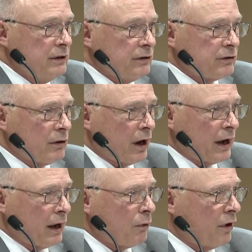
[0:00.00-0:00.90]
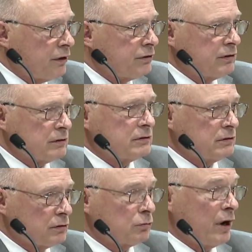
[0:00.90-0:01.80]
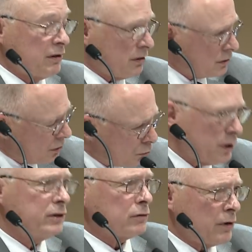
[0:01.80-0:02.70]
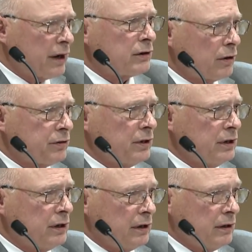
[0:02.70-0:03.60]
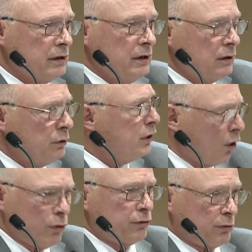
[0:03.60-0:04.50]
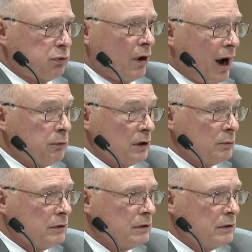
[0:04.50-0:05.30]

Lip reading: So I want us to redirect our thinking. We know there's a problem.